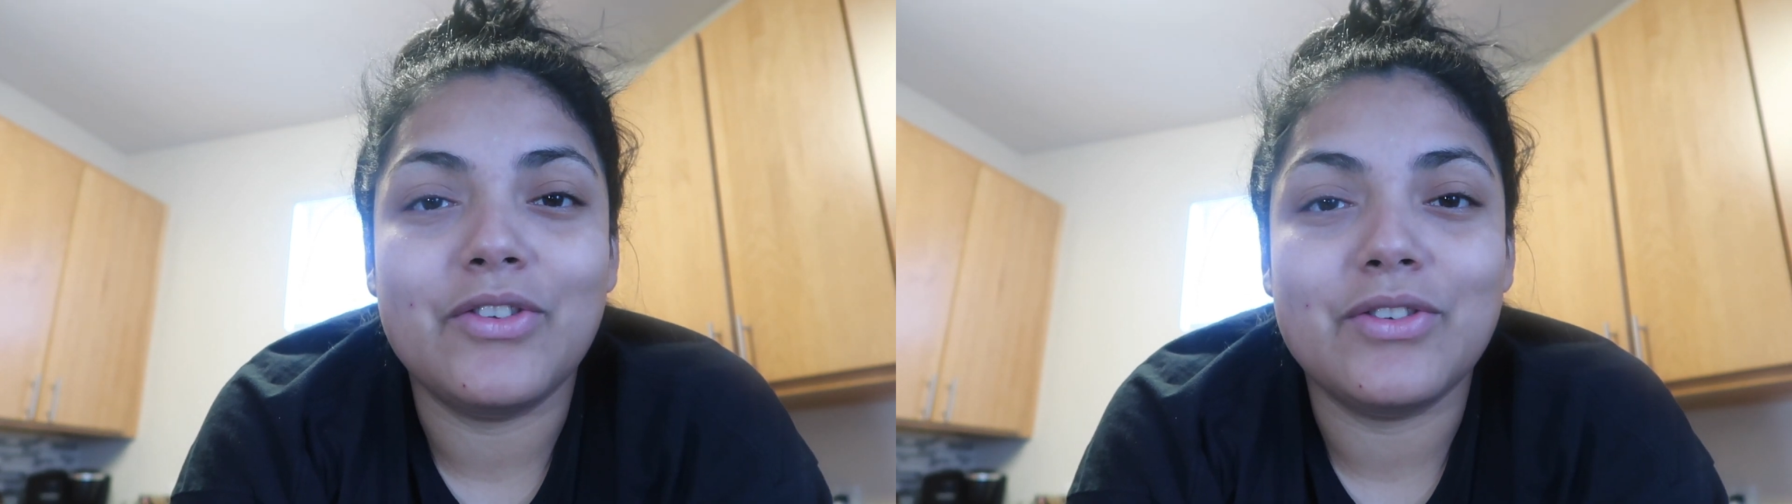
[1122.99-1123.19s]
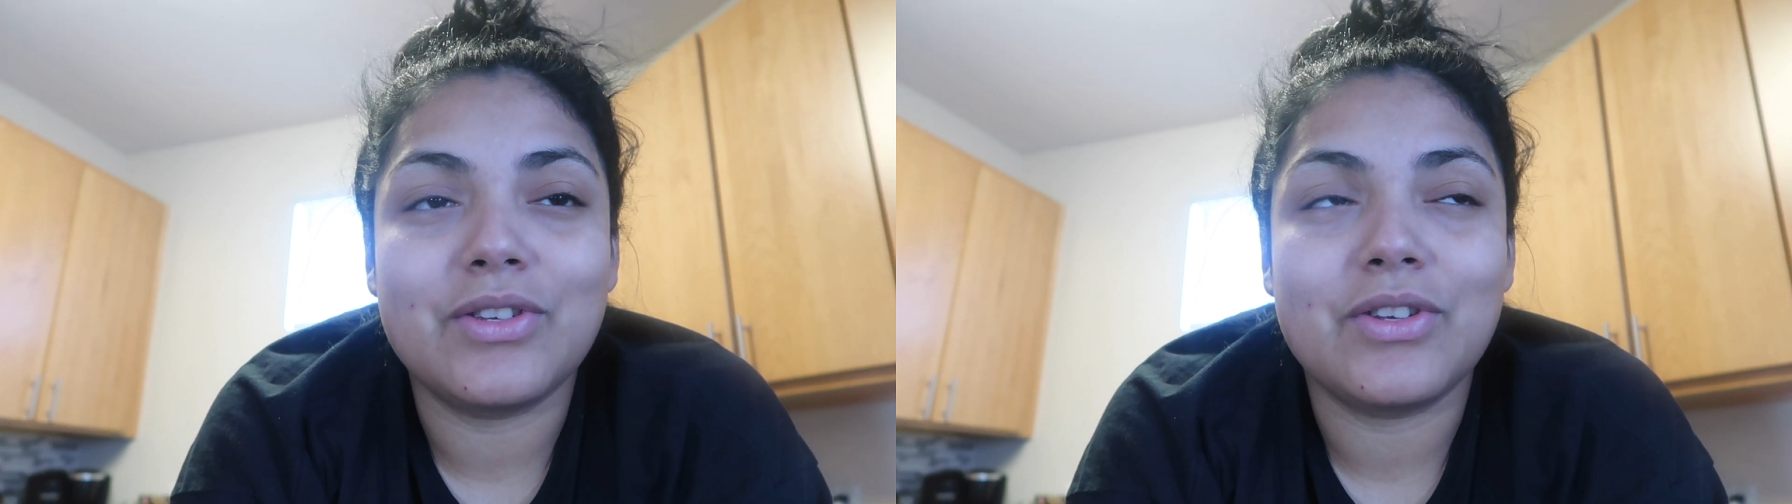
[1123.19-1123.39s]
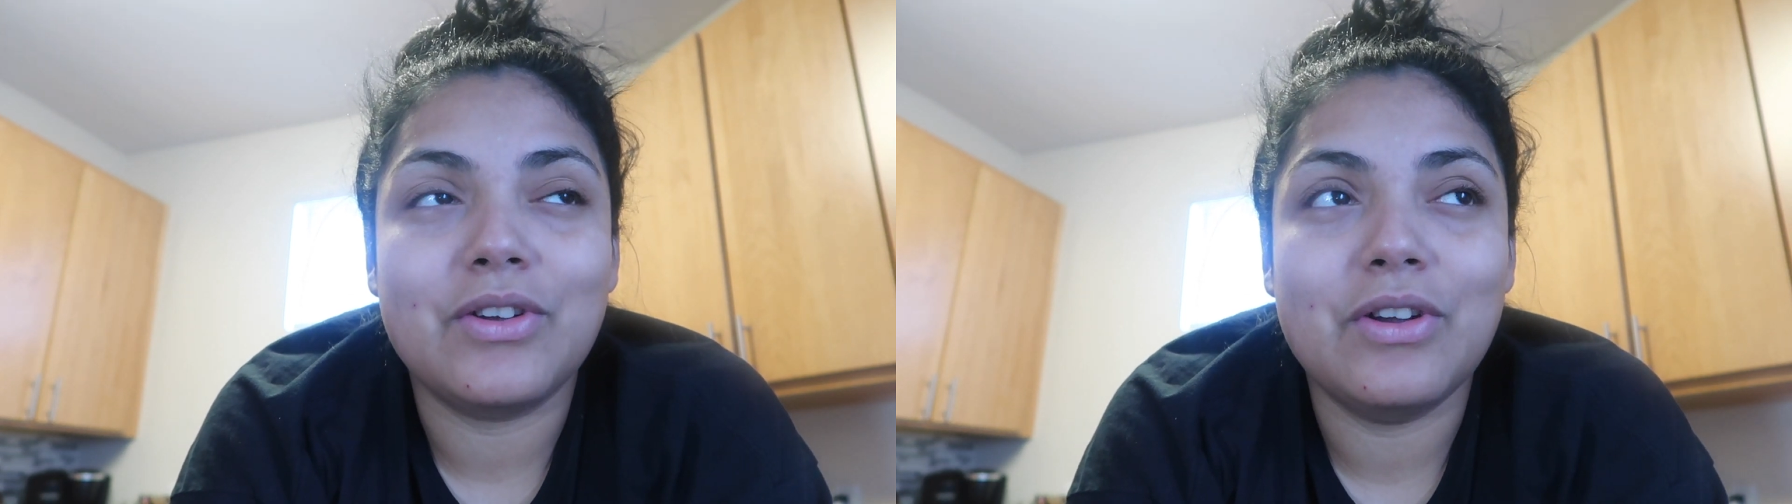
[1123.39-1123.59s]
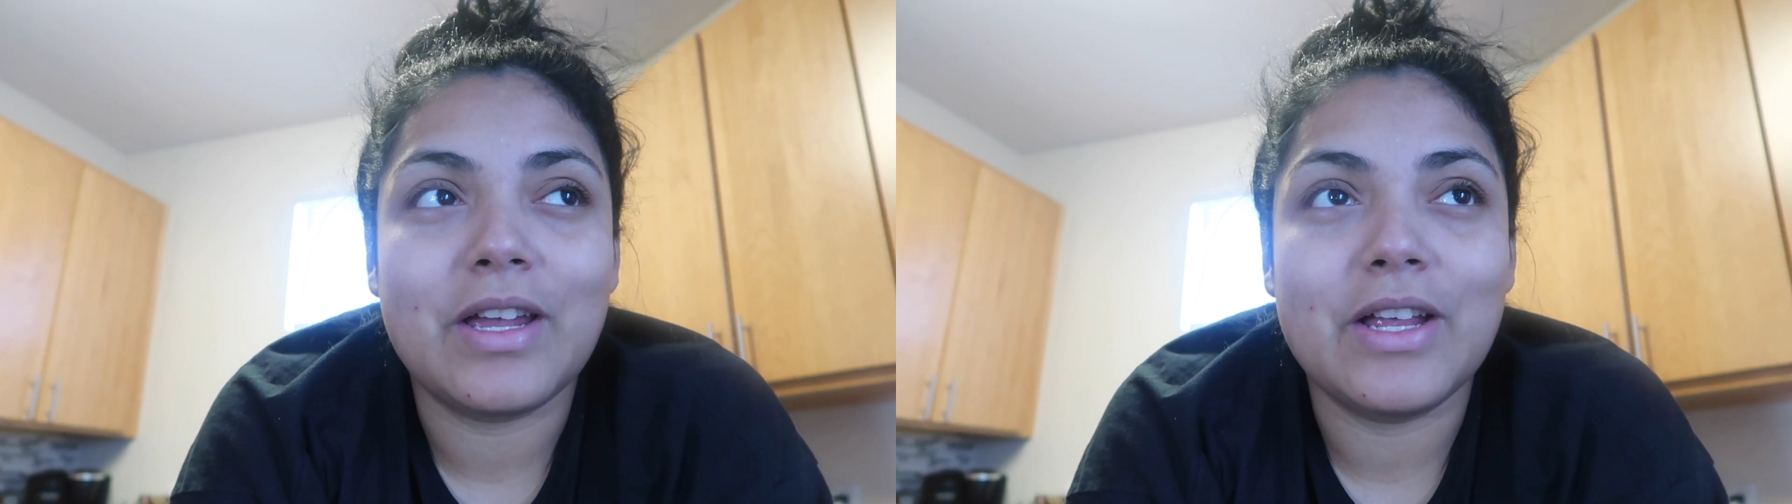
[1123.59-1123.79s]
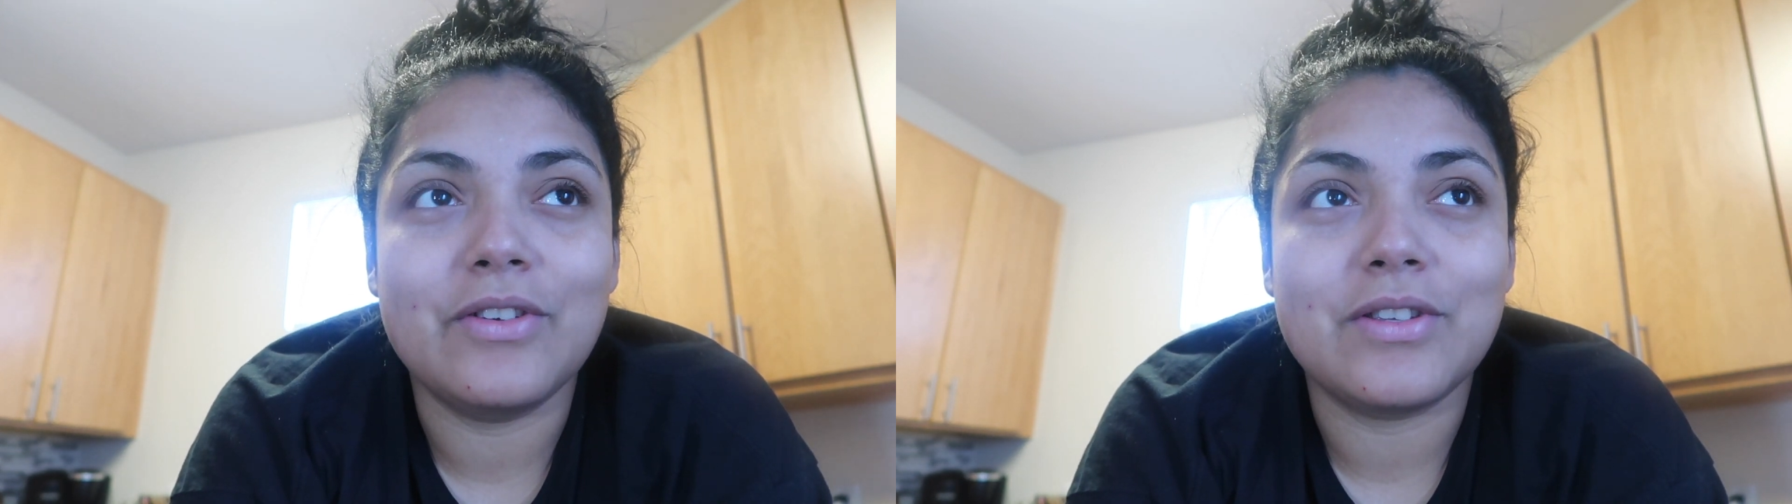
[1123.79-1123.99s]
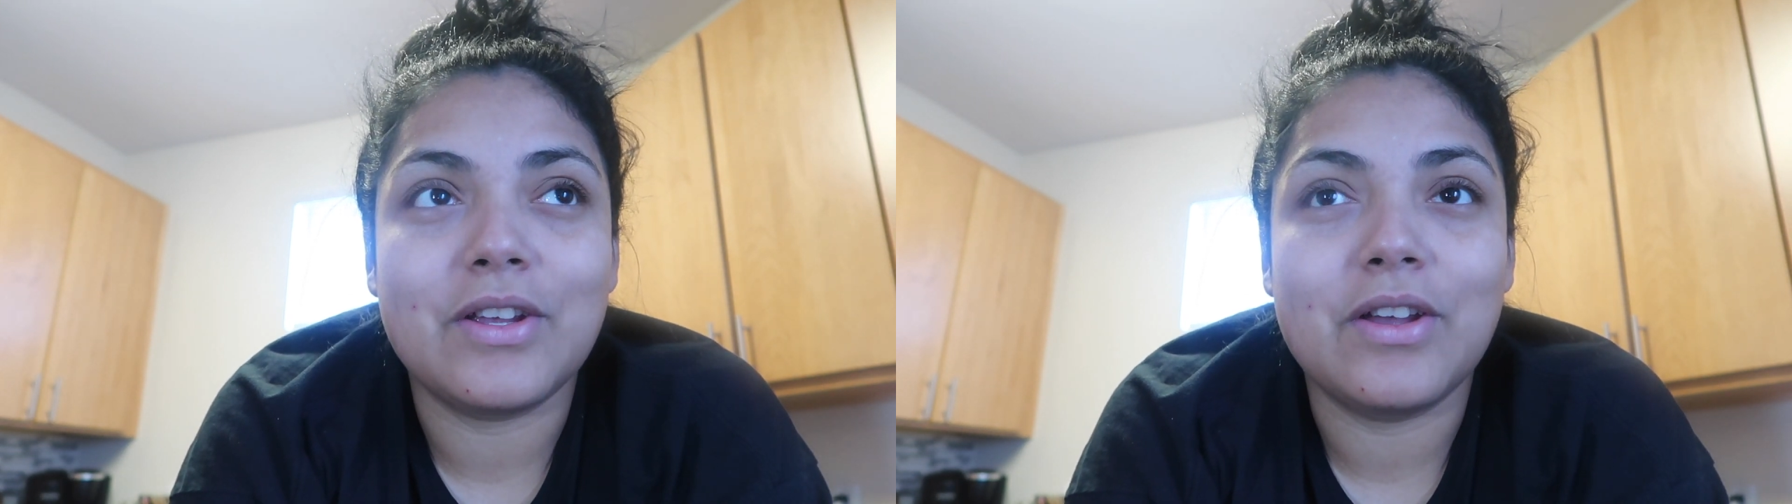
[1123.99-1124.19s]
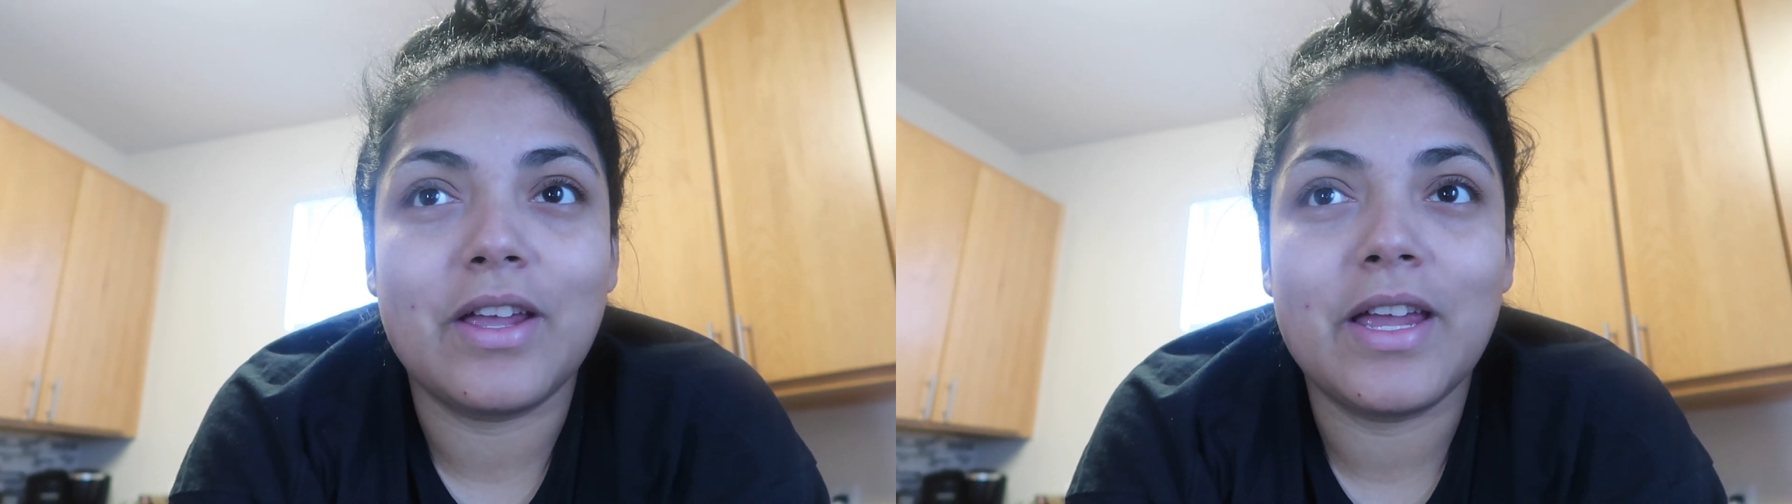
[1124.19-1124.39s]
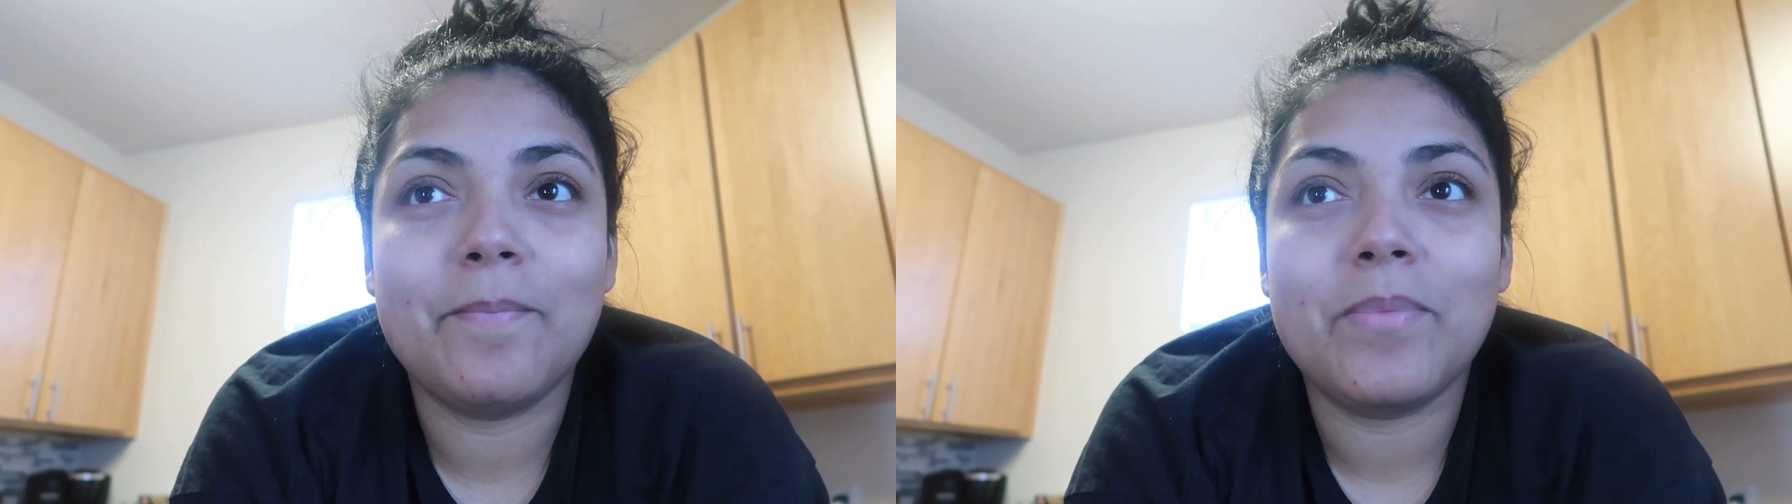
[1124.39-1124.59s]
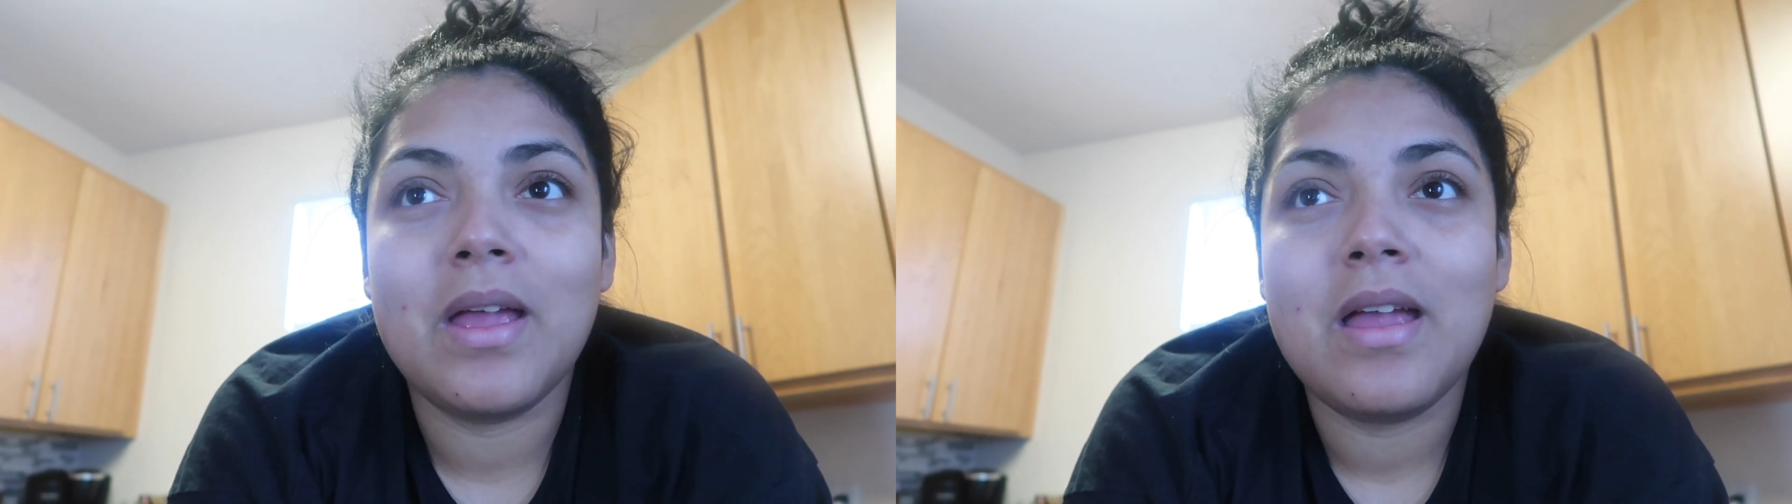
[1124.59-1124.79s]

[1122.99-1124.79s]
just cook it just to cook it